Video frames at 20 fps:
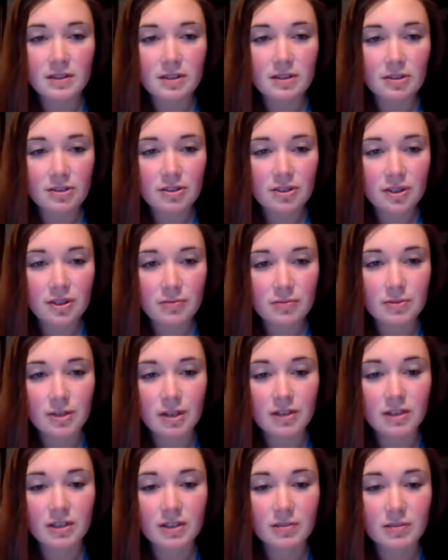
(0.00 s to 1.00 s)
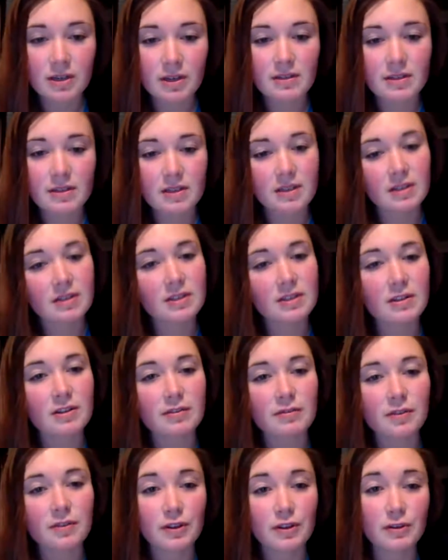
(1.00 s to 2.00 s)
your subject, it makes it easier
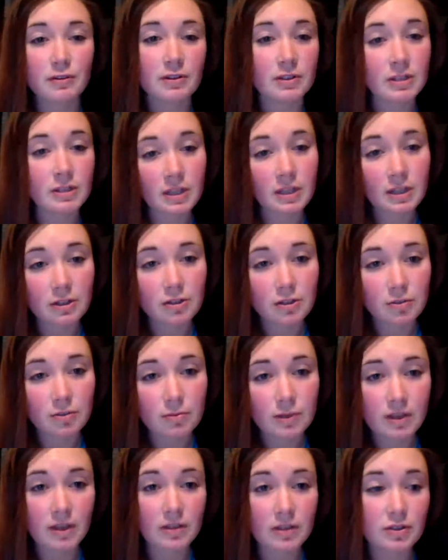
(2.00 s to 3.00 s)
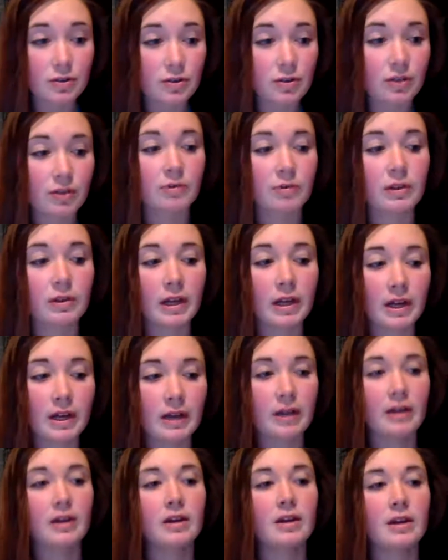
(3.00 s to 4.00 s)
for you to teach, because you can
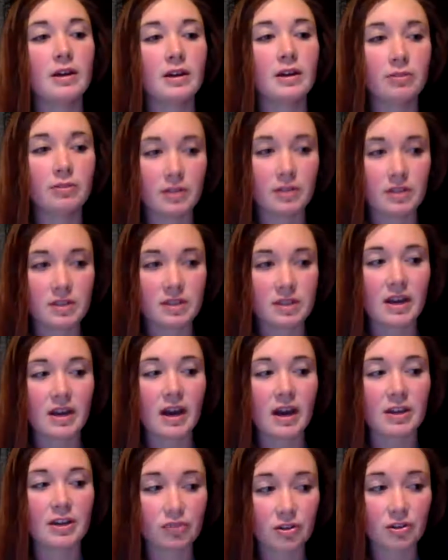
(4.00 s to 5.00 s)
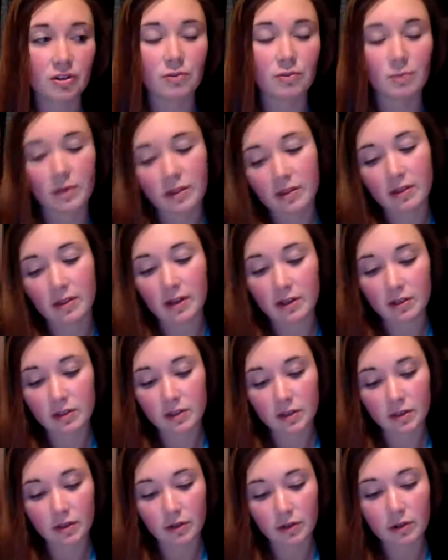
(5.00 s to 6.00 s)
relate and you can say, I struggled with that
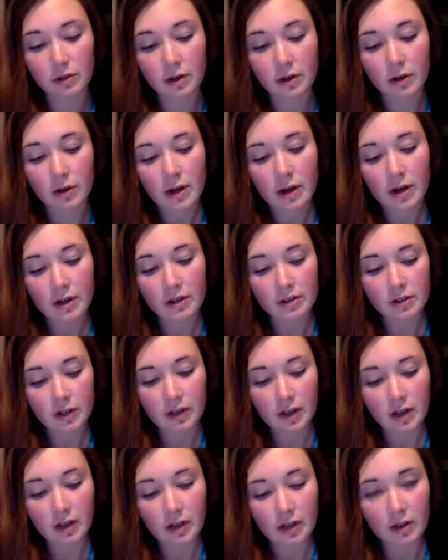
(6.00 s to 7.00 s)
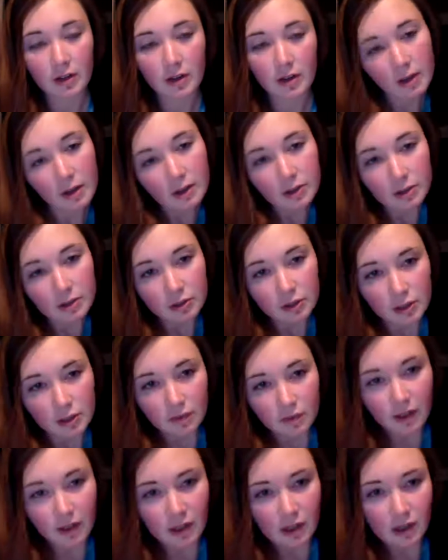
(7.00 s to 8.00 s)
too. So kind of
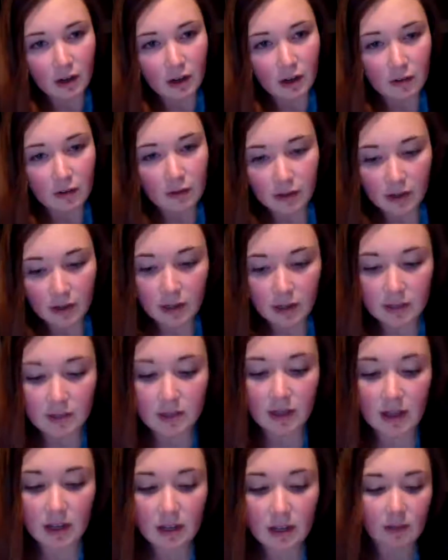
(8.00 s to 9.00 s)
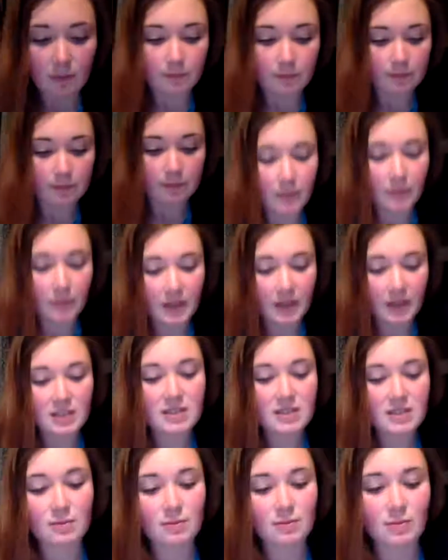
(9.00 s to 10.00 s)
just feeding off what you guys said,
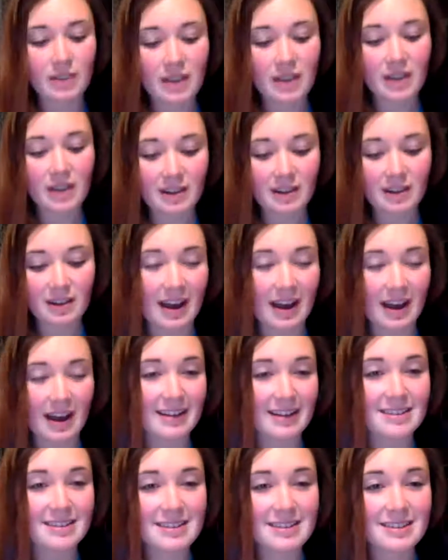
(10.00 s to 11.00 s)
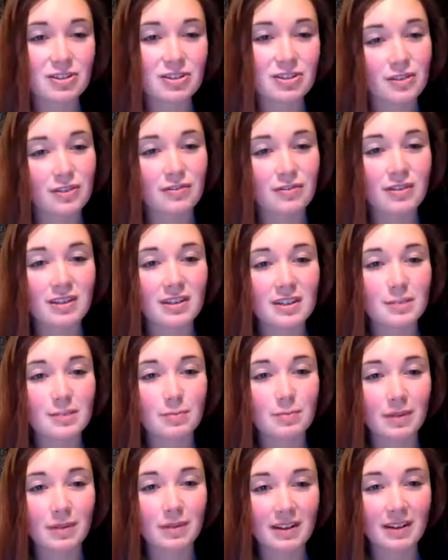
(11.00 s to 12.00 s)
because we had such a different
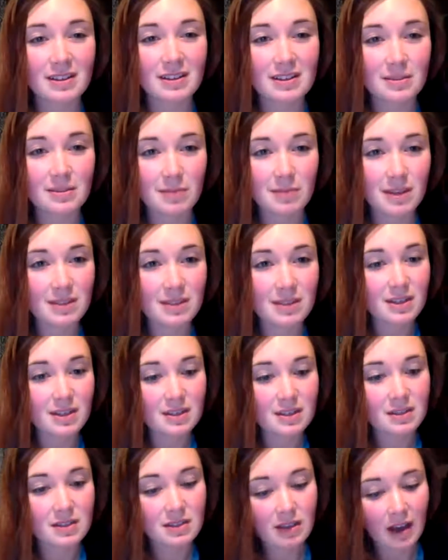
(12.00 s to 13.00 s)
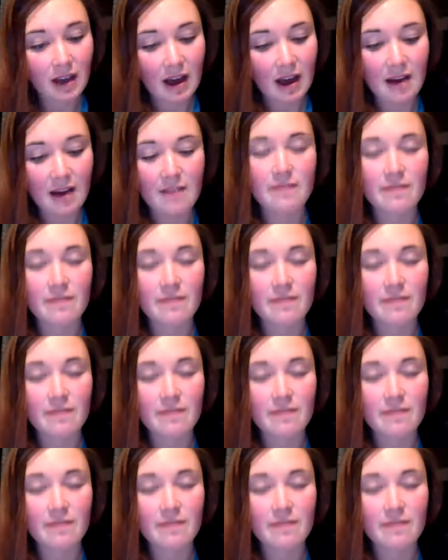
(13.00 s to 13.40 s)
experience, it makes us have